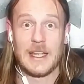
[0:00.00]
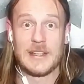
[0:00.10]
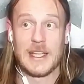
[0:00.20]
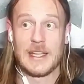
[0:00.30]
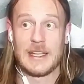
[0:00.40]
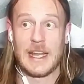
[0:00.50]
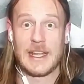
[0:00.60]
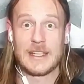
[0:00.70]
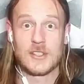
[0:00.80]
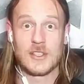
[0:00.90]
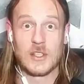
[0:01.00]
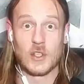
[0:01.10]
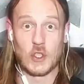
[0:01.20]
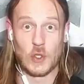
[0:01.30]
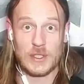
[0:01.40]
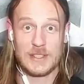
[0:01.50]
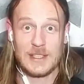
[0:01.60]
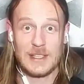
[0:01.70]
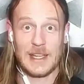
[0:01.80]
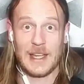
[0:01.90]
and then I actually got good
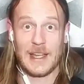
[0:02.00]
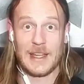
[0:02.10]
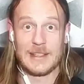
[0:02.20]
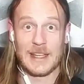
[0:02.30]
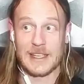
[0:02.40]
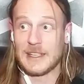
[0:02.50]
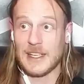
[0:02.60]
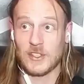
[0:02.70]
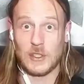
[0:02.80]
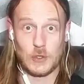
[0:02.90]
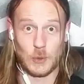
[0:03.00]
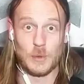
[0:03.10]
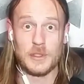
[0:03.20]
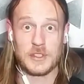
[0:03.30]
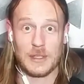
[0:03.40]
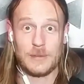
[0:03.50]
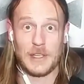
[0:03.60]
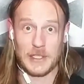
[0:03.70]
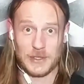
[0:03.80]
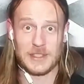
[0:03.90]
at it, and I could actually do the stuff
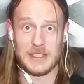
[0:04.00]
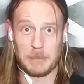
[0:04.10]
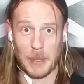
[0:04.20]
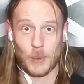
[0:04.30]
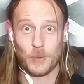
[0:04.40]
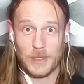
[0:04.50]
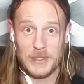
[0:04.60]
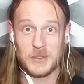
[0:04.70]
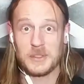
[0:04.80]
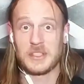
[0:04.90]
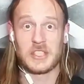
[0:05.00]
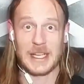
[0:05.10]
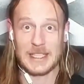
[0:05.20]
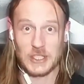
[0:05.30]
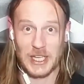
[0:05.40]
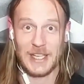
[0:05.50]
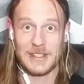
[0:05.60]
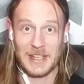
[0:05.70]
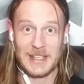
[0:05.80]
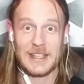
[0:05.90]
that I used to see Power Rangers and Jackie
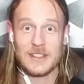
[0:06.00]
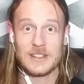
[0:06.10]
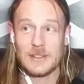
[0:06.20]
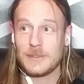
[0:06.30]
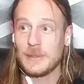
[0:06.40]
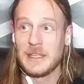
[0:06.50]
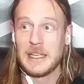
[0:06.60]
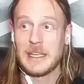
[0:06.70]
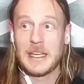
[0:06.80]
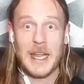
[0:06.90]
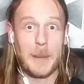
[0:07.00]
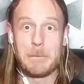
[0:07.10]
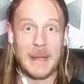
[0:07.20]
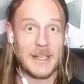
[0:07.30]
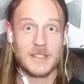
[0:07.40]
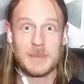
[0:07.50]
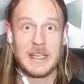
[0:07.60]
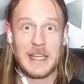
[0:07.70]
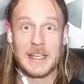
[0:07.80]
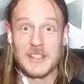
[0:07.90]
Chan and that kind of stuff doing, it amazed
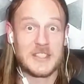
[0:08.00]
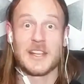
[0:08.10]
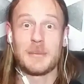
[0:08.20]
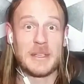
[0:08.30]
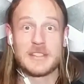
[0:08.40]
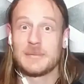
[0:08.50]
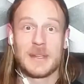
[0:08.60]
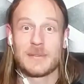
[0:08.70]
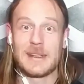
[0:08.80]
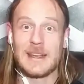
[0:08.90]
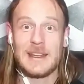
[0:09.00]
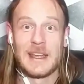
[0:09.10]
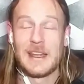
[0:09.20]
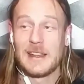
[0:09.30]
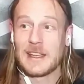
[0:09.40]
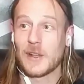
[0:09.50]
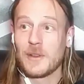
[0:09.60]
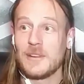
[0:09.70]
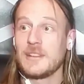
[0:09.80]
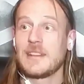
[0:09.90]
me and it still amazes me every day. Like a
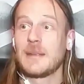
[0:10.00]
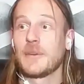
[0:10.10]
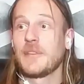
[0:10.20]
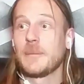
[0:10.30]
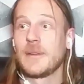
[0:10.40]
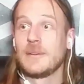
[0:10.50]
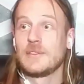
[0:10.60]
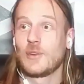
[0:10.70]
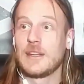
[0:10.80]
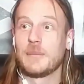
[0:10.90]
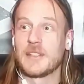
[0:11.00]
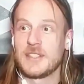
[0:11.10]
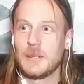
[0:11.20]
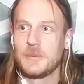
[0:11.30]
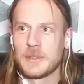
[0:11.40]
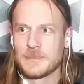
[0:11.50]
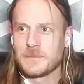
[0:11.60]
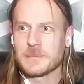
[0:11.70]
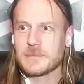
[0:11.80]
lot of the time, if I'm out training myself